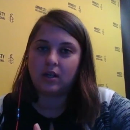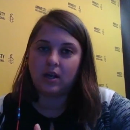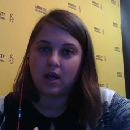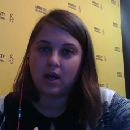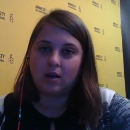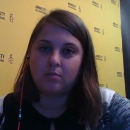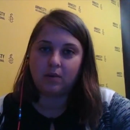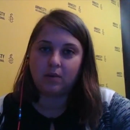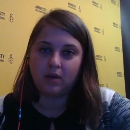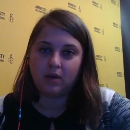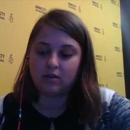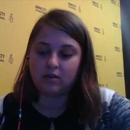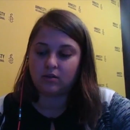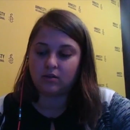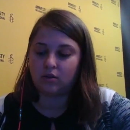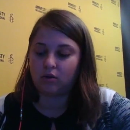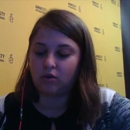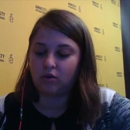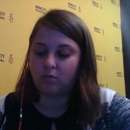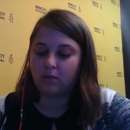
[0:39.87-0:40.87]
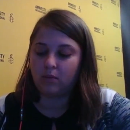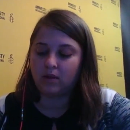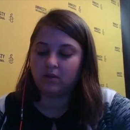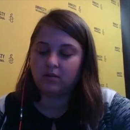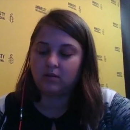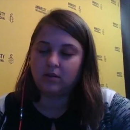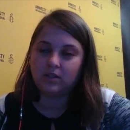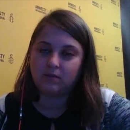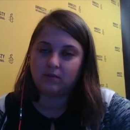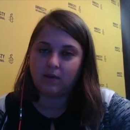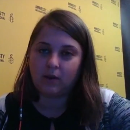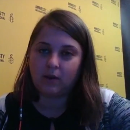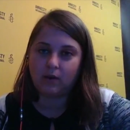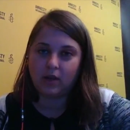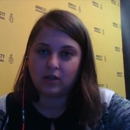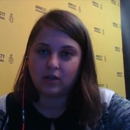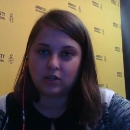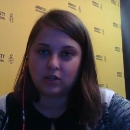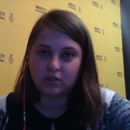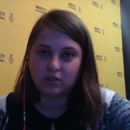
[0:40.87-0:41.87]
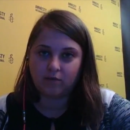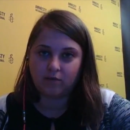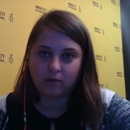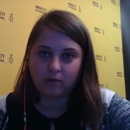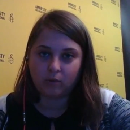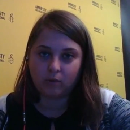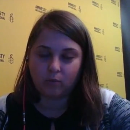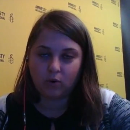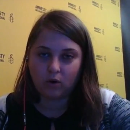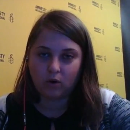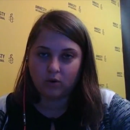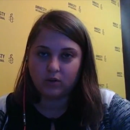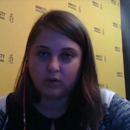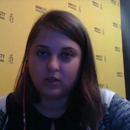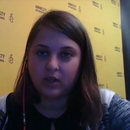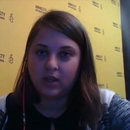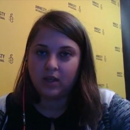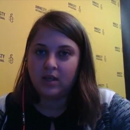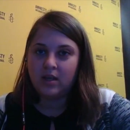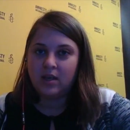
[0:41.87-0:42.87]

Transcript: helping us document these violations around the world,